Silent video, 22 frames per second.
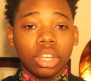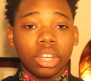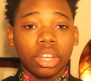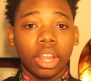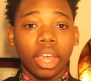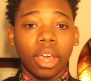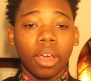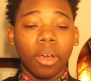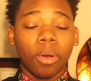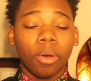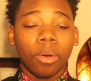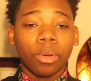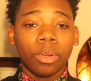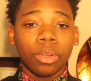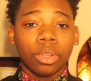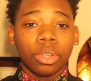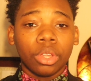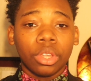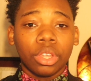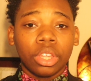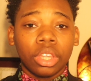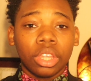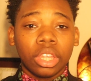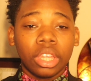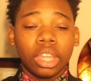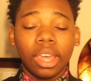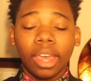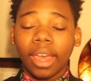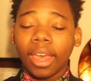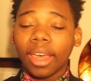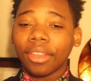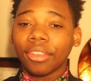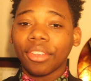Now,
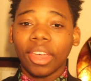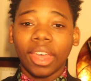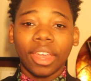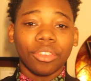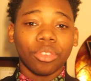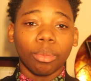he has had